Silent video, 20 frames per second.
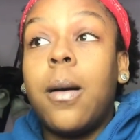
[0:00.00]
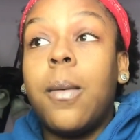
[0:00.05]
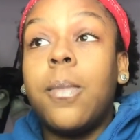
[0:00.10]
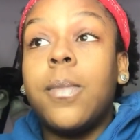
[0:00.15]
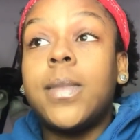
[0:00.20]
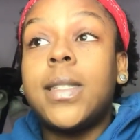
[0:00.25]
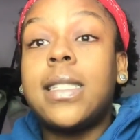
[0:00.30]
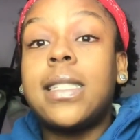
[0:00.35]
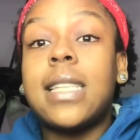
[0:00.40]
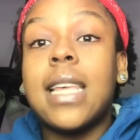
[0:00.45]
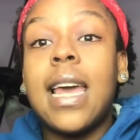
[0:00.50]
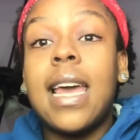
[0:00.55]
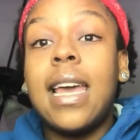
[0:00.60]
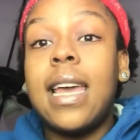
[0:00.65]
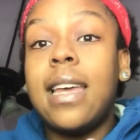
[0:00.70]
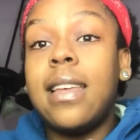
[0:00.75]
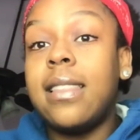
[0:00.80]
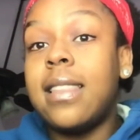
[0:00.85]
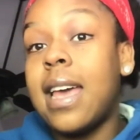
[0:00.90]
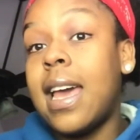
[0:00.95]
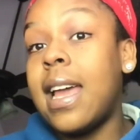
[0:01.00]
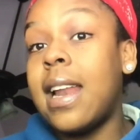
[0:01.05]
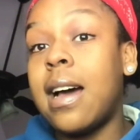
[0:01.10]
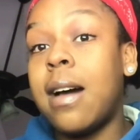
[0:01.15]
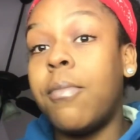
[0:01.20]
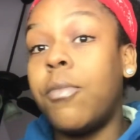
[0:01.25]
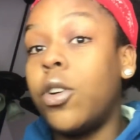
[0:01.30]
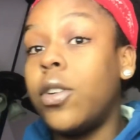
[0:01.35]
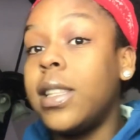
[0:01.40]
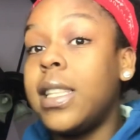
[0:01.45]
say that
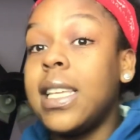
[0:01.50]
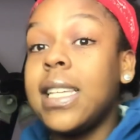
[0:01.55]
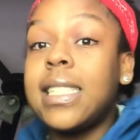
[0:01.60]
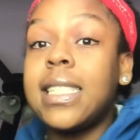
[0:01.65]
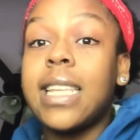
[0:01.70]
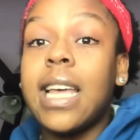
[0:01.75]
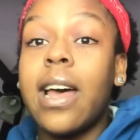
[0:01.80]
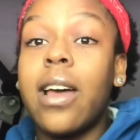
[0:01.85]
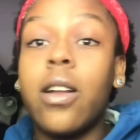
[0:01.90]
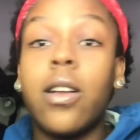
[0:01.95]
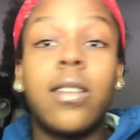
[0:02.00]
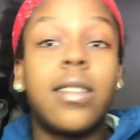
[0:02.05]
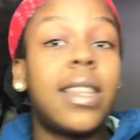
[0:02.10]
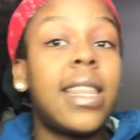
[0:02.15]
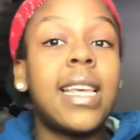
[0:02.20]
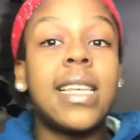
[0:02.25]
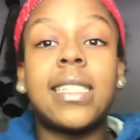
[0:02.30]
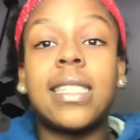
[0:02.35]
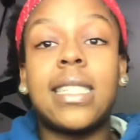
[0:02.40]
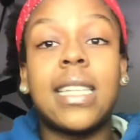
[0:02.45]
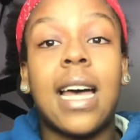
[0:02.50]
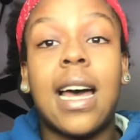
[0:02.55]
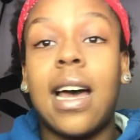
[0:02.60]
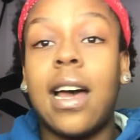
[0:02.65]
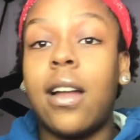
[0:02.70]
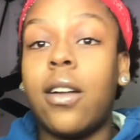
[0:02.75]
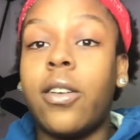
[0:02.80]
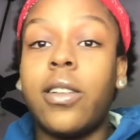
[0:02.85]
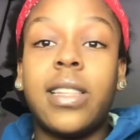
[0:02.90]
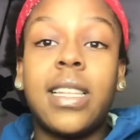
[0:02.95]
I'm on this side or this
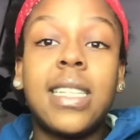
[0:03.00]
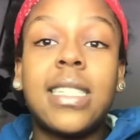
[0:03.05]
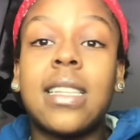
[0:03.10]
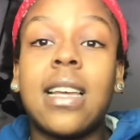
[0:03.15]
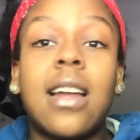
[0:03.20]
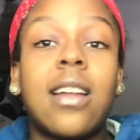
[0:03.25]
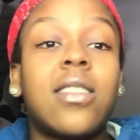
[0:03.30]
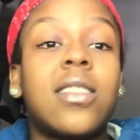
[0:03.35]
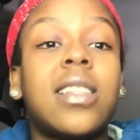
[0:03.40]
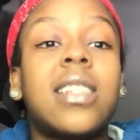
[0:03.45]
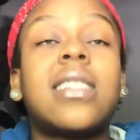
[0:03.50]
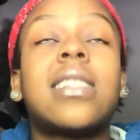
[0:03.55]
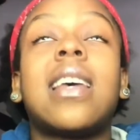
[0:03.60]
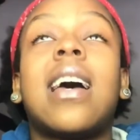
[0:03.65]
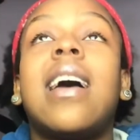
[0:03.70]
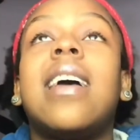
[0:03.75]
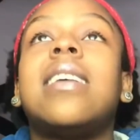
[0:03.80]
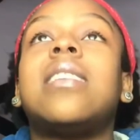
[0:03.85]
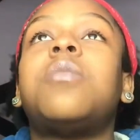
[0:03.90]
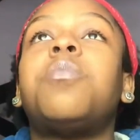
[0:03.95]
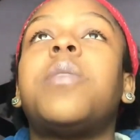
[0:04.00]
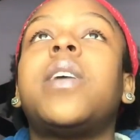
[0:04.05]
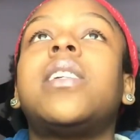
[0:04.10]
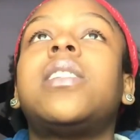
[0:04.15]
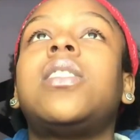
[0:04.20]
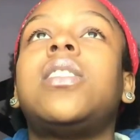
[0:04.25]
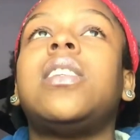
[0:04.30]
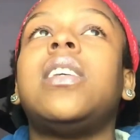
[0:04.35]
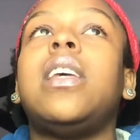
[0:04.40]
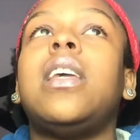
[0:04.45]
side or this side or this side,
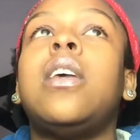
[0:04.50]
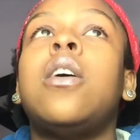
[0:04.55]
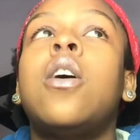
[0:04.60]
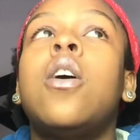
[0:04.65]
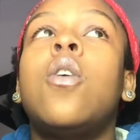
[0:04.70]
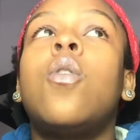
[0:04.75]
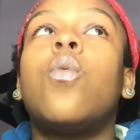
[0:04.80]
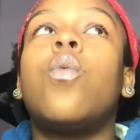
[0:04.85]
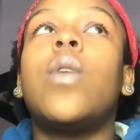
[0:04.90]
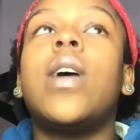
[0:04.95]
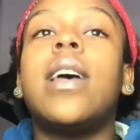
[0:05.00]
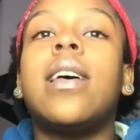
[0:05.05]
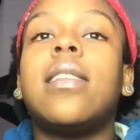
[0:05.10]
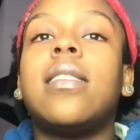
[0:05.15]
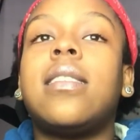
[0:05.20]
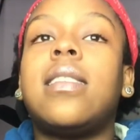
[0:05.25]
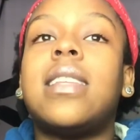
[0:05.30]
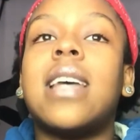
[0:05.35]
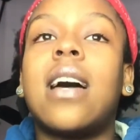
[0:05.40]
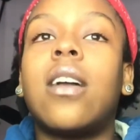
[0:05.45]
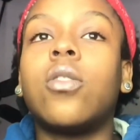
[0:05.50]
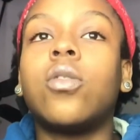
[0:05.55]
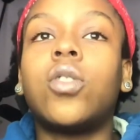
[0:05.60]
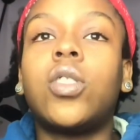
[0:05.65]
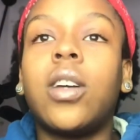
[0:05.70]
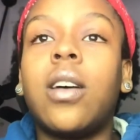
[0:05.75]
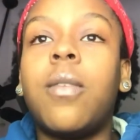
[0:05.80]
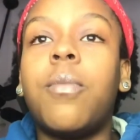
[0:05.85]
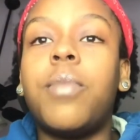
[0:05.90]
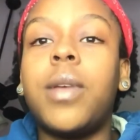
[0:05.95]
especially with Donald
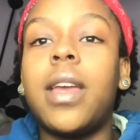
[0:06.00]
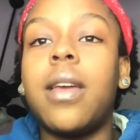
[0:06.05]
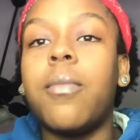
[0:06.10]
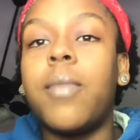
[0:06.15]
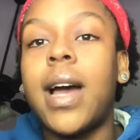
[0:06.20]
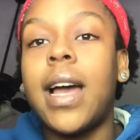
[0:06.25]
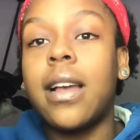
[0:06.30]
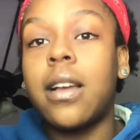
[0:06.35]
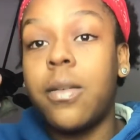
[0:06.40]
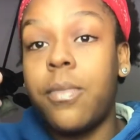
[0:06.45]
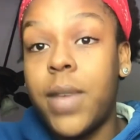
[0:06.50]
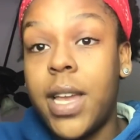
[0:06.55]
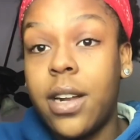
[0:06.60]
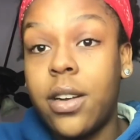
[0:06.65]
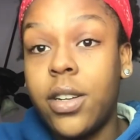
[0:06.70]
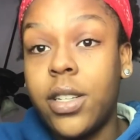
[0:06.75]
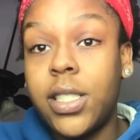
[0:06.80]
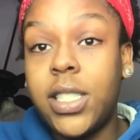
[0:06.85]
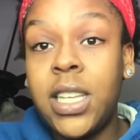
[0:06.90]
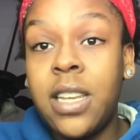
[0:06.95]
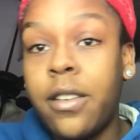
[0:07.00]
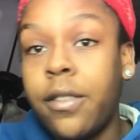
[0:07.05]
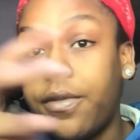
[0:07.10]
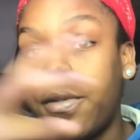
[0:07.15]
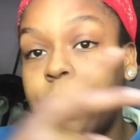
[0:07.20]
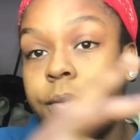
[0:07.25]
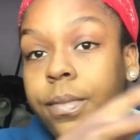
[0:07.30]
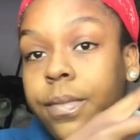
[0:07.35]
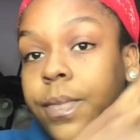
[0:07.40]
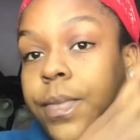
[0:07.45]
Trump being my
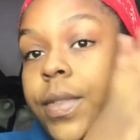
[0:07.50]
commander-in-chief.